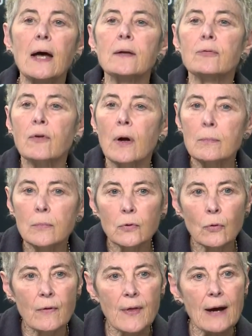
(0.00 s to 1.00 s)
And from
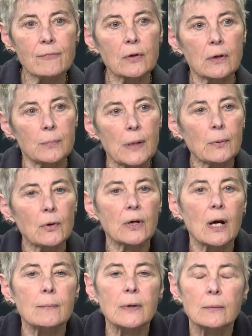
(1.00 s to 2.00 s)
North Africa, people are
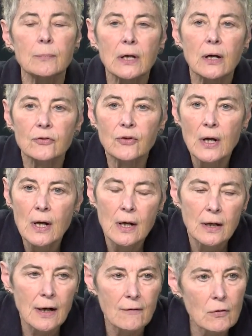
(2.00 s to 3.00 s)
coming because
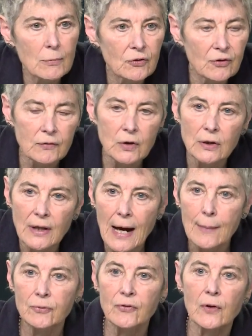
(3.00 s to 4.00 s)
governments have
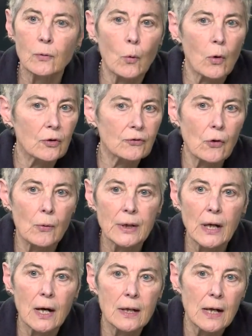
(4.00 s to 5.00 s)
collapsed, there are wars
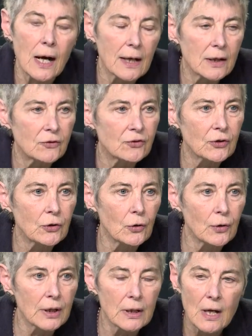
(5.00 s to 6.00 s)
going on, high
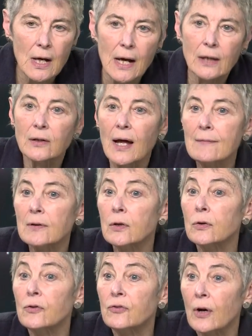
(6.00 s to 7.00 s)
insecurity, and
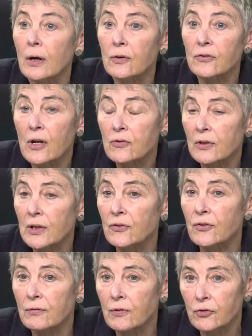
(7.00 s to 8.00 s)
livelihoods are essentially
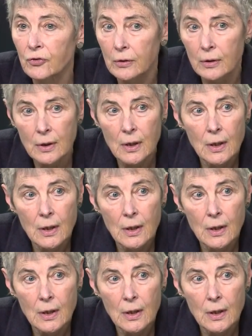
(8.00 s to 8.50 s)
insufficient.